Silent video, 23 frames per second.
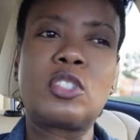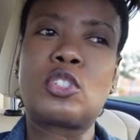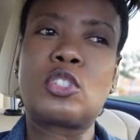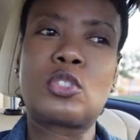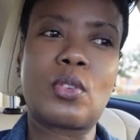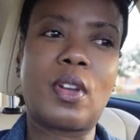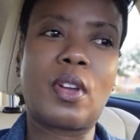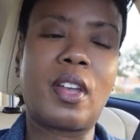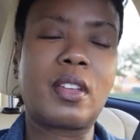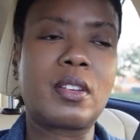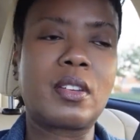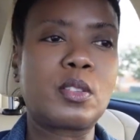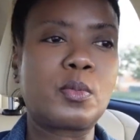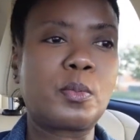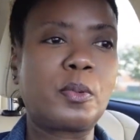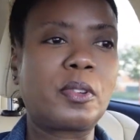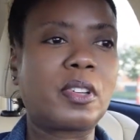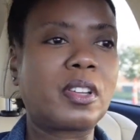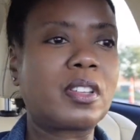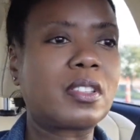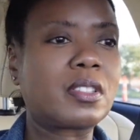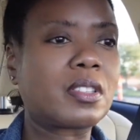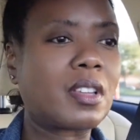strange
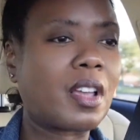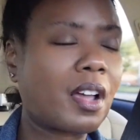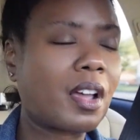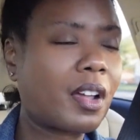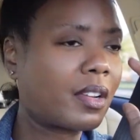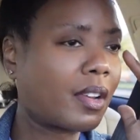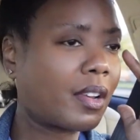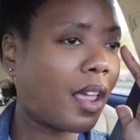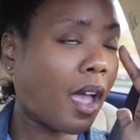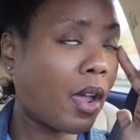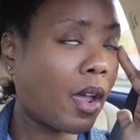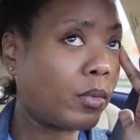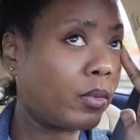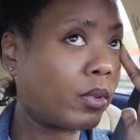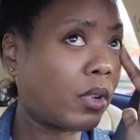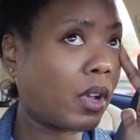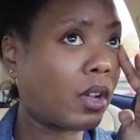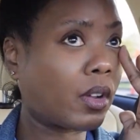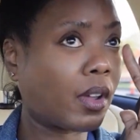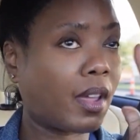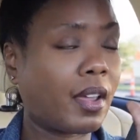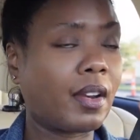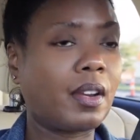because,
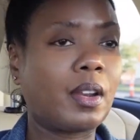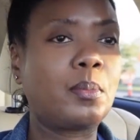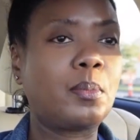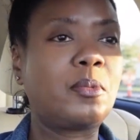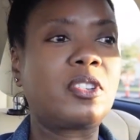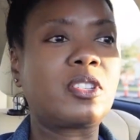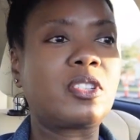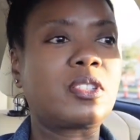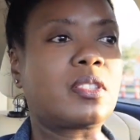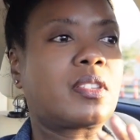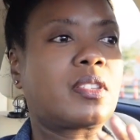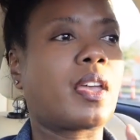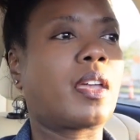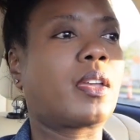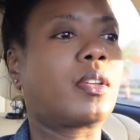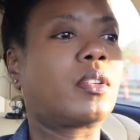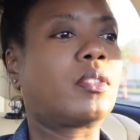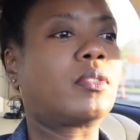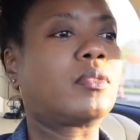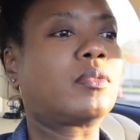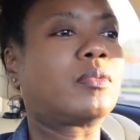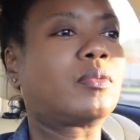okay, let me just say,